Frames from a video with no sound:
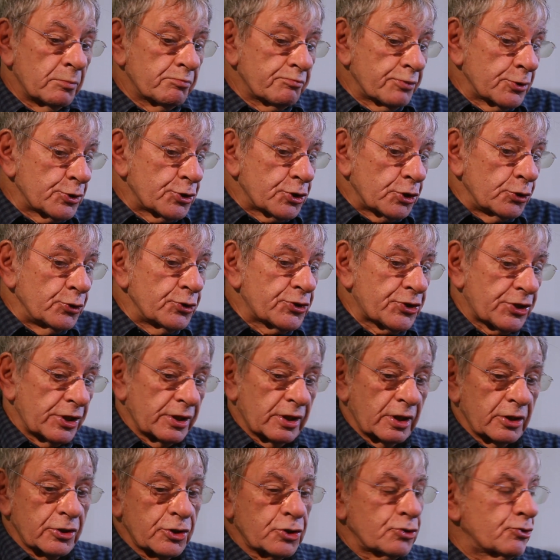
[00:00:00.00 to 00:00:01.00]

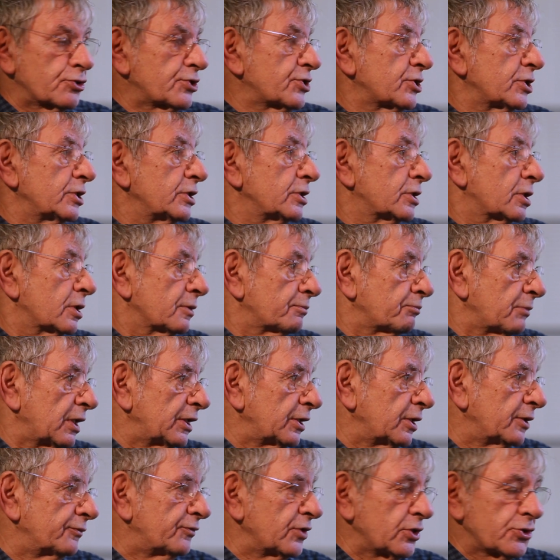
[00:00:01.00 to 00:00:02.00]
producing a critique of
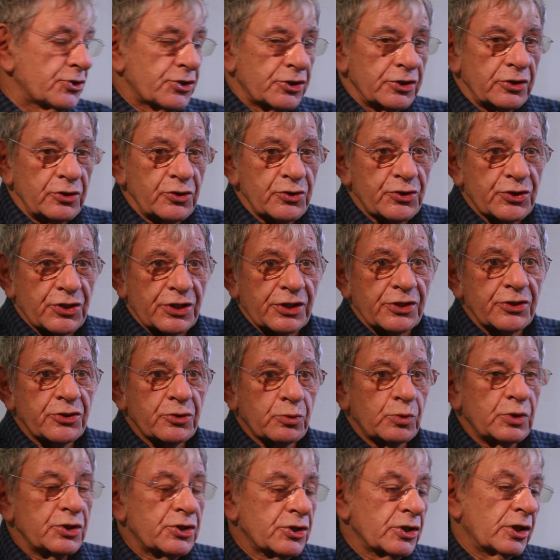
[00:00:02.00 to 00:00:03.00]
many of its
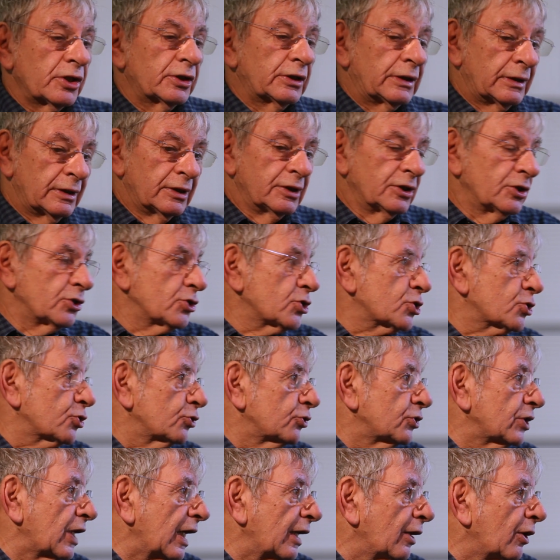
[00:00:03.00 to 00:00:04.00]
uses, which I
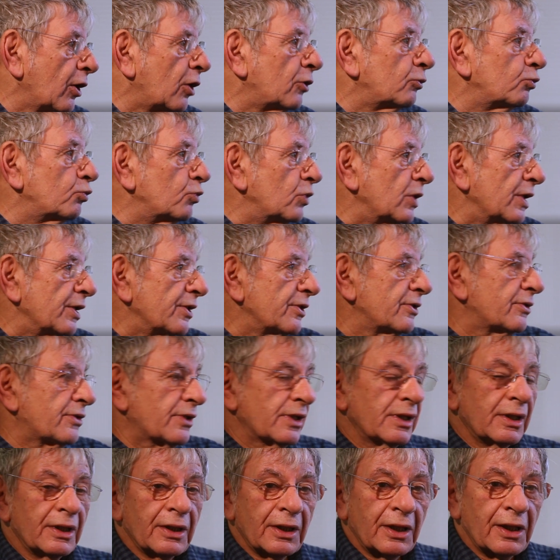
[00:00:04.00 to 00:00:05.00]
should get on with,
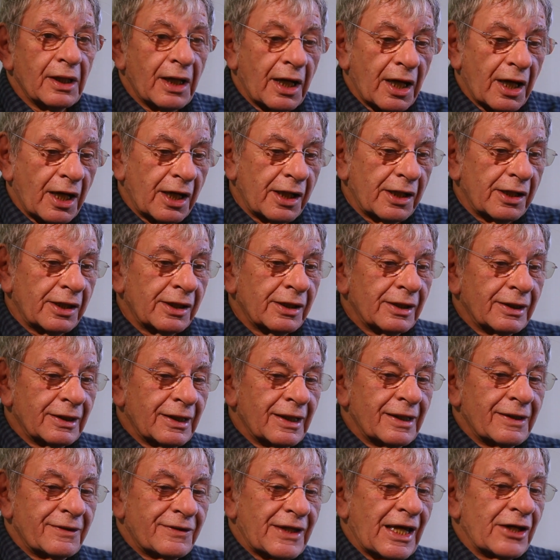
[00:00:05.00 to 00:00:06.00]

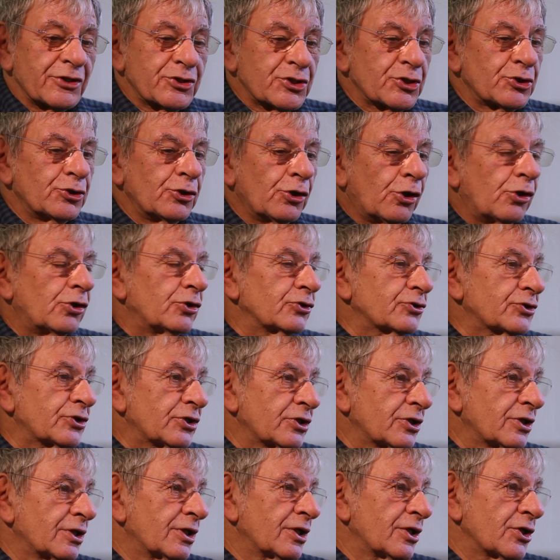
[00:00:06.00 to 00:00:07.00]
that's
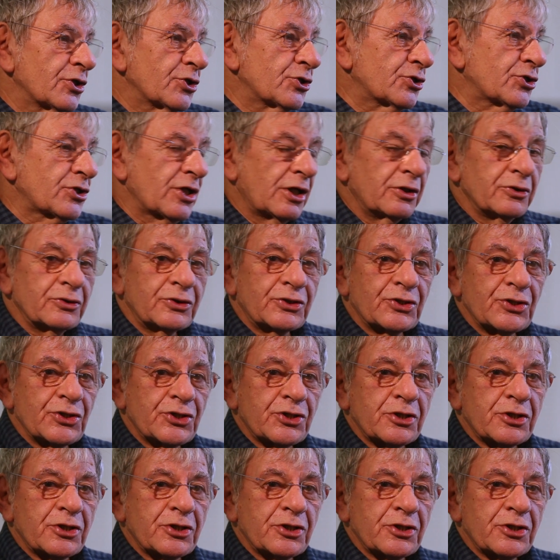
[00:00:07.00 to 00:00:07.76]
not, so to